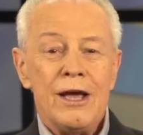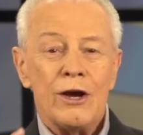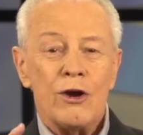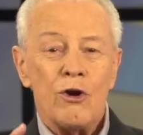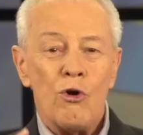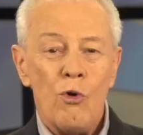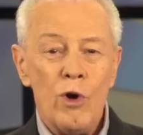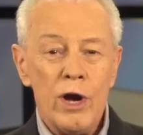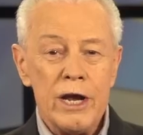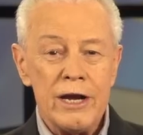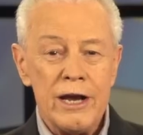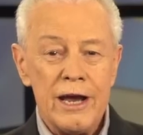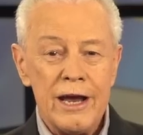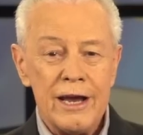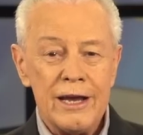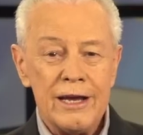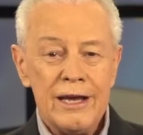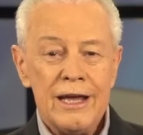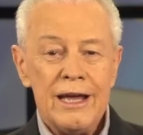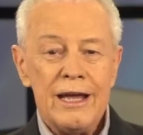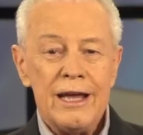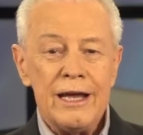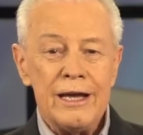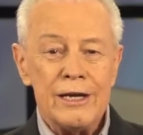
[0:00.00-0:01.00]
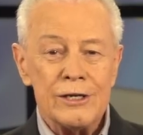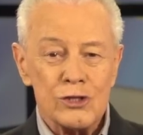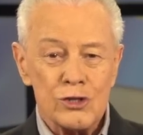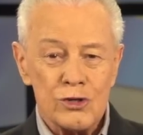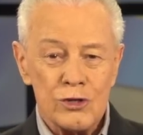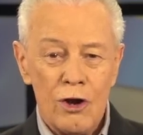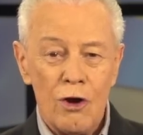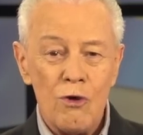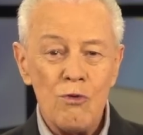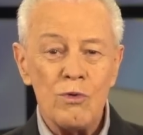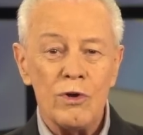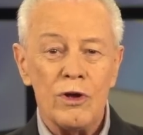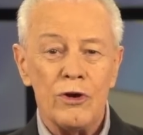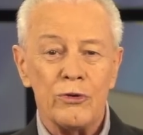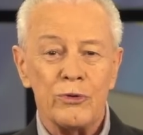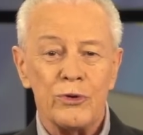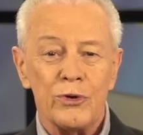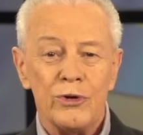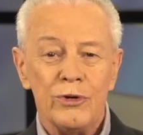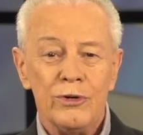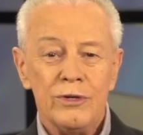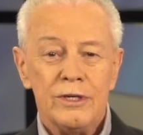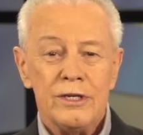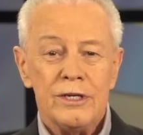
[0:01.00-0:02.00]
Quitting is no
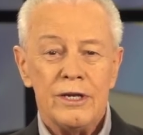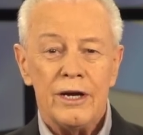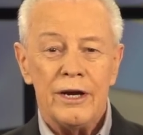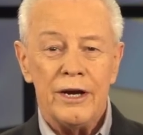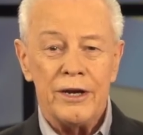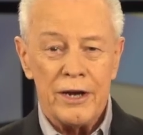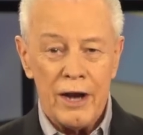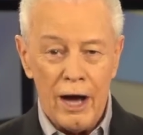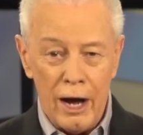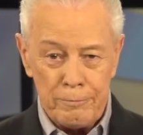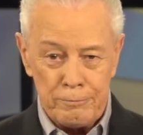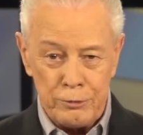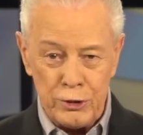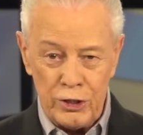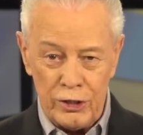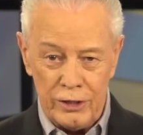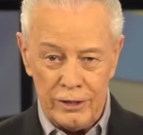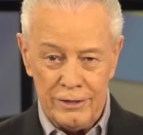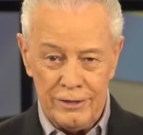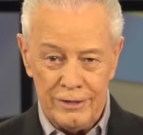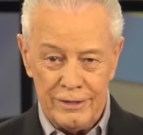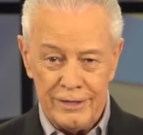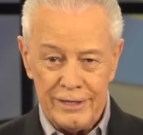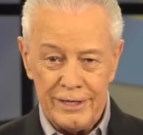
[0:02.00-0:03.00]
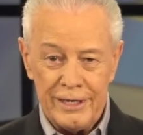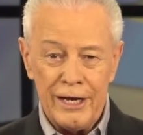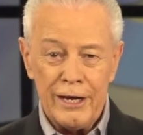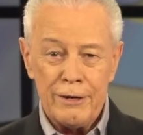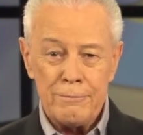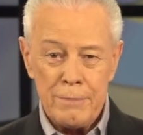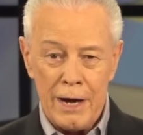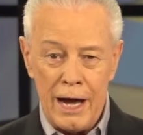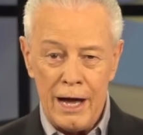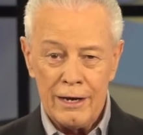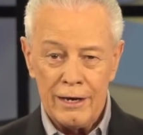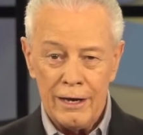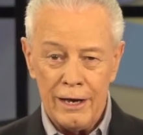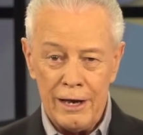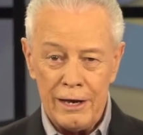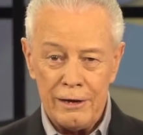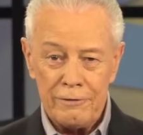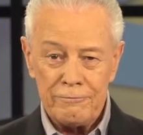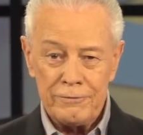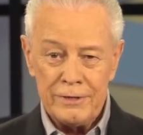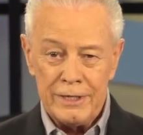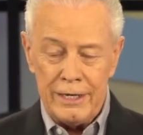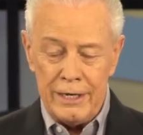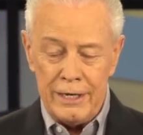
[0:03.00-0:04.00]
longer an option in my life.